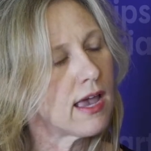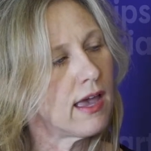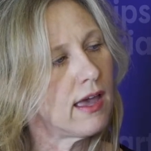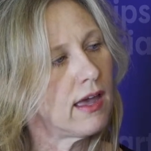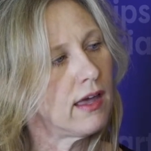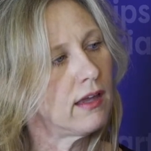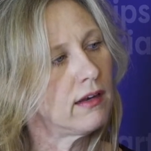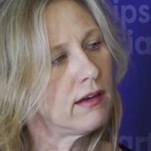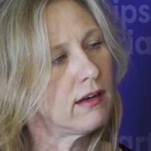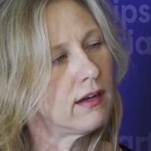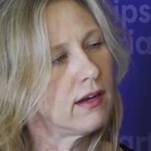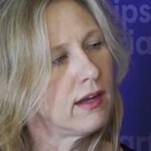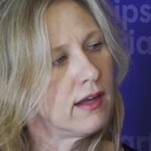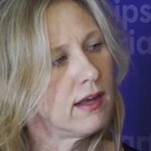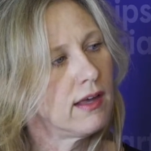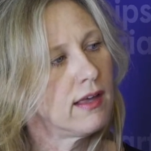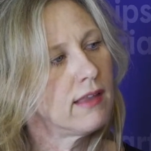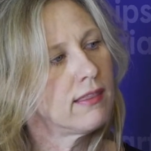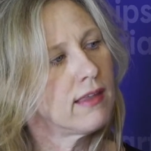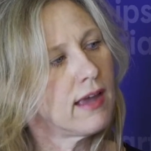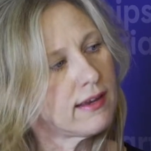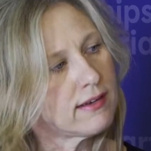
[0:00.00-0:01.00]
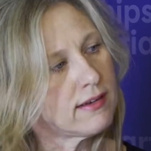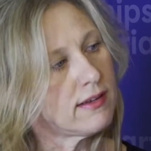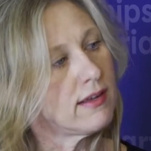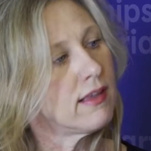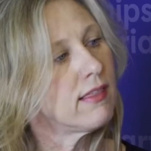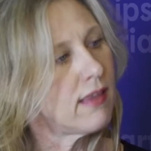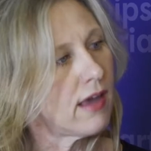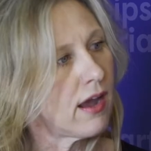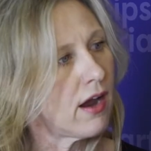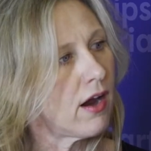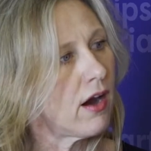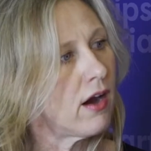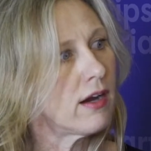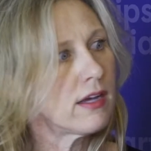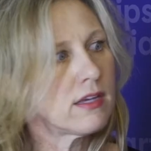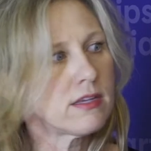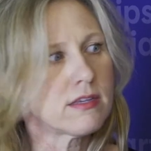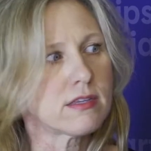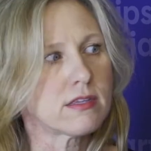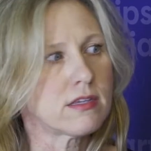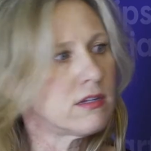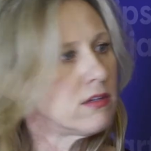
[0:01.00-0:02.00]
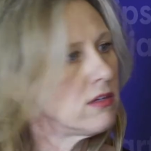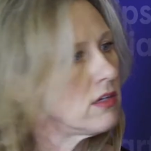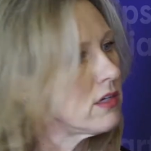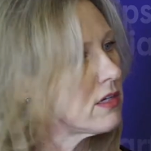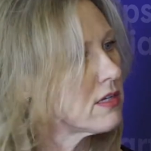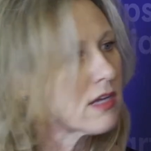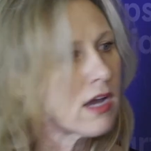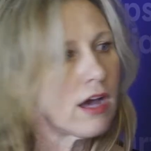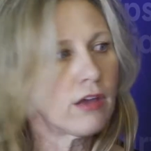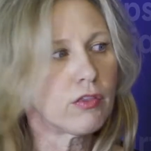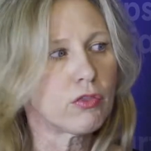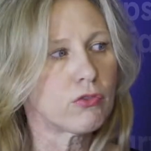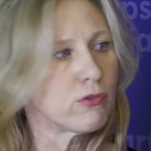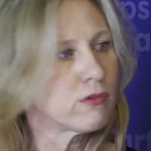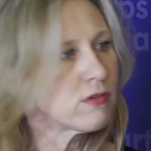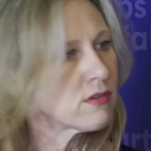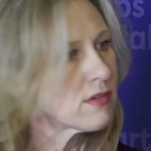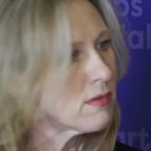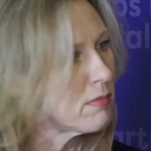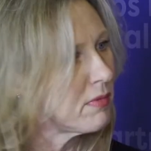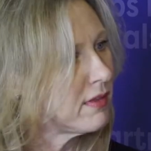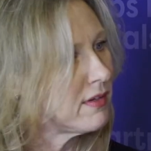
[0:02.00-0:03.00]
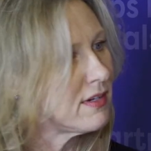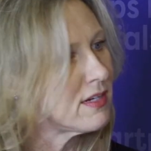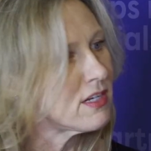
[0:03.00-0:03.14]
And the idea there is to just cut through some of the